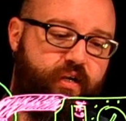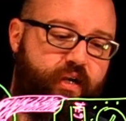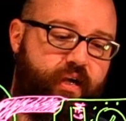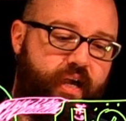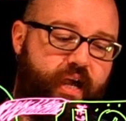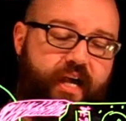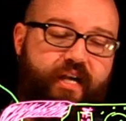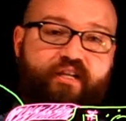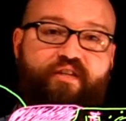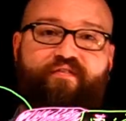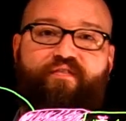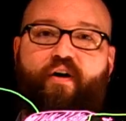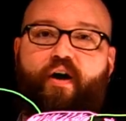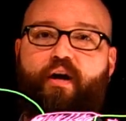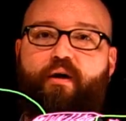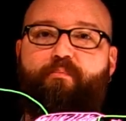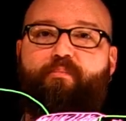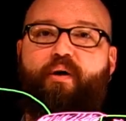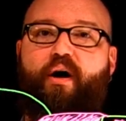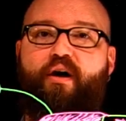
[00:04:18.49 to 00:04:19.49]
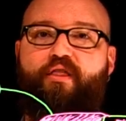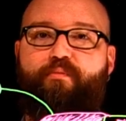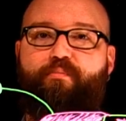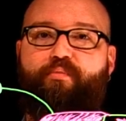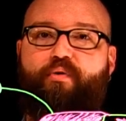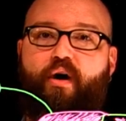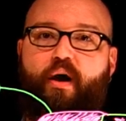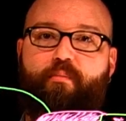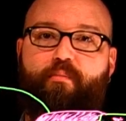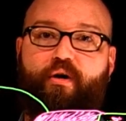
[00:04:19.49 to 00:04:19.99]
and divide it by the
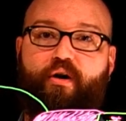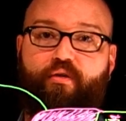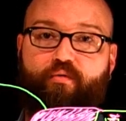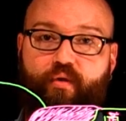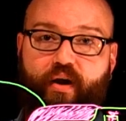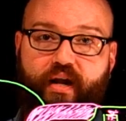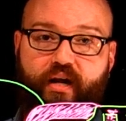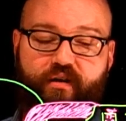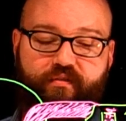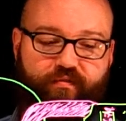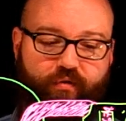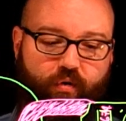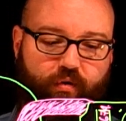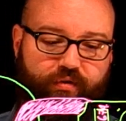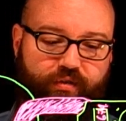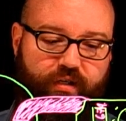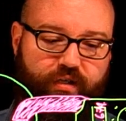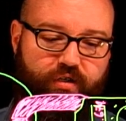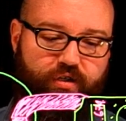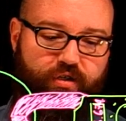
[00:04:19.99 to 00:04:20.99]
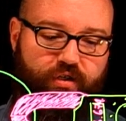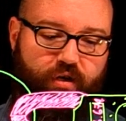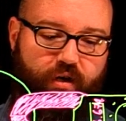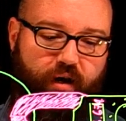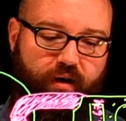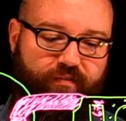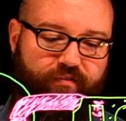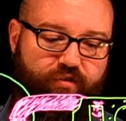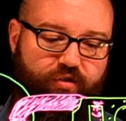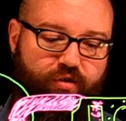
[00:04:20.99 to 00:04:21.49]
primary rated voltage
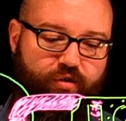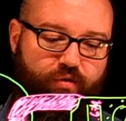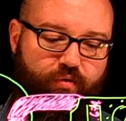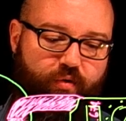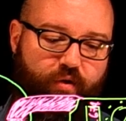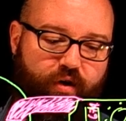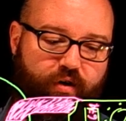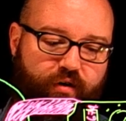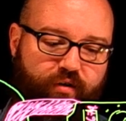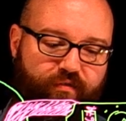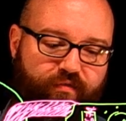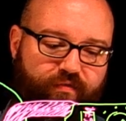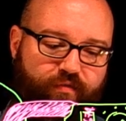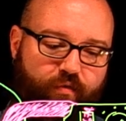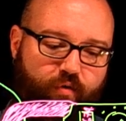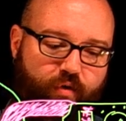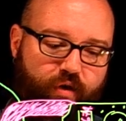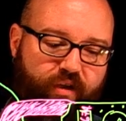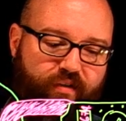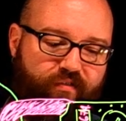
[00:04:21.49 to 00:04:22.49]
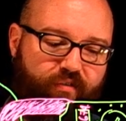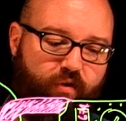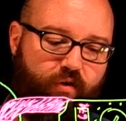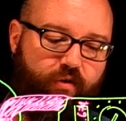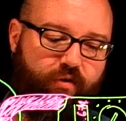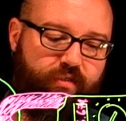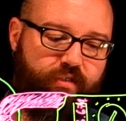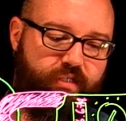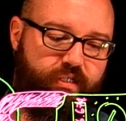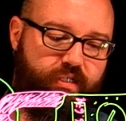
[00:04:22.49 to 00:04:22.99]
of 240
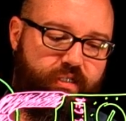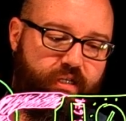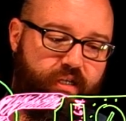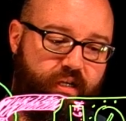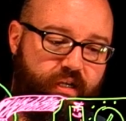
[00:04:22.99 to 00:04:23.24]
volts